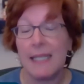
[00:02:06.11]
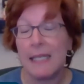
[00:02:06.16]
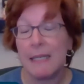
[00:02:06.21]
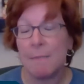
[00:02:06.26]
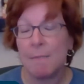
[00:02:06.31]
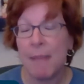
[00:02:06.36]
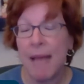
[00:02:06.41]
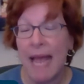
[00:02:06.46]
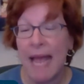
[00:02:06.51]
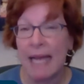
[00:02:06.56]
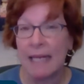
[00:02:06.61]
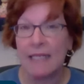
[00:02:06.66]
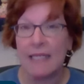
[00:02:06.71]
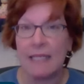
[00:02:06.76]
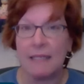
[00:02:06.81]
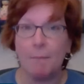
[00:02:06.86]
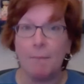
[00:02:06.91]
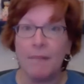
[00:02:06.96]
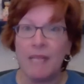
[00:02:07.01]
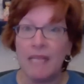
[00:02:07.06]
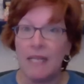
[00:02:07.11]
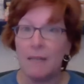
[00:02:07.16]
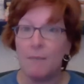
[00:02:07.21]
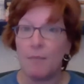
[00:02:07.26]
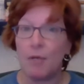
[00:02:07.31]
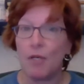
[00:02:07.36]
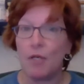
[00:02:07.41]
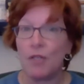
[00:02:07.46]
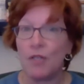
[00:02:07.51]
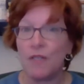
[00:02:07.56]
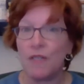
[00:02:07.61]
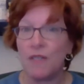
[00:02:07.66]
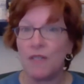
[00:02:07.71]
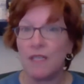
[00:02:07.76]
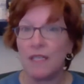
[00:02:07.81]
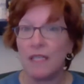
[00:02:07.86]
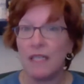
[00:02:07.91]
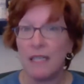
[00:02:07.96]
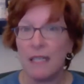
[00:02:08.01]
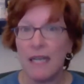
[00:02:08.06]
impacting me
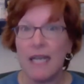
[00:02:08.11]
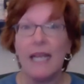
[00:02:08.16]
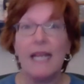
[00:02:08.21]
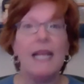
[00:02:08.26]
personally